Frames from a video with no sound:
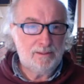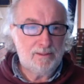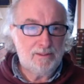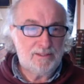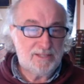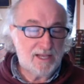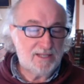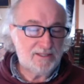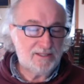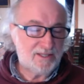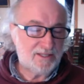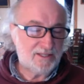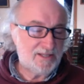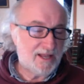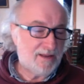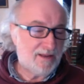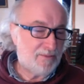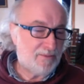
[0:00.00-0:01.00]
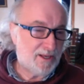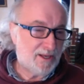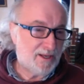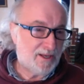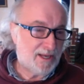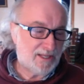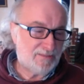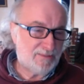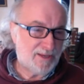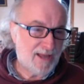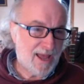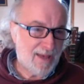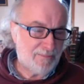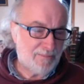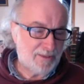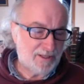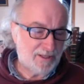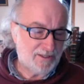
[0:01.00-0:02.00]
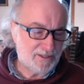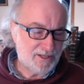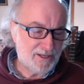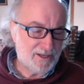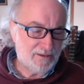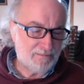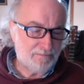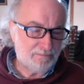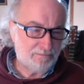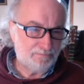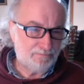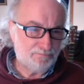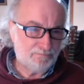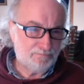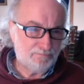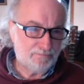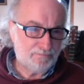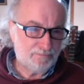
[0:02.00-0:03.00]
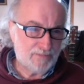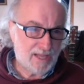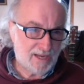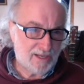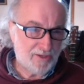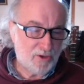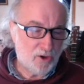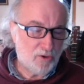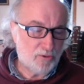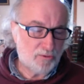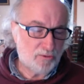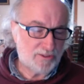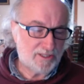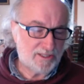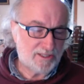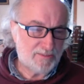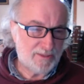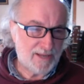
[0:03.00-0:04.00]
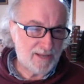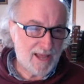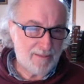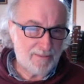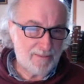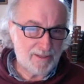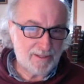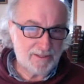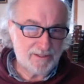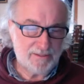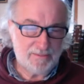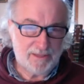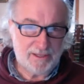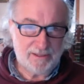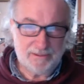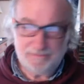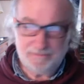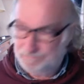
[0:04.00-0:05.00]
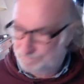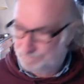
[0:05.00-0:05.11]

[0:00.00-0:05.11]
says the same thing has been happening to him, and he knows it's been happening to me.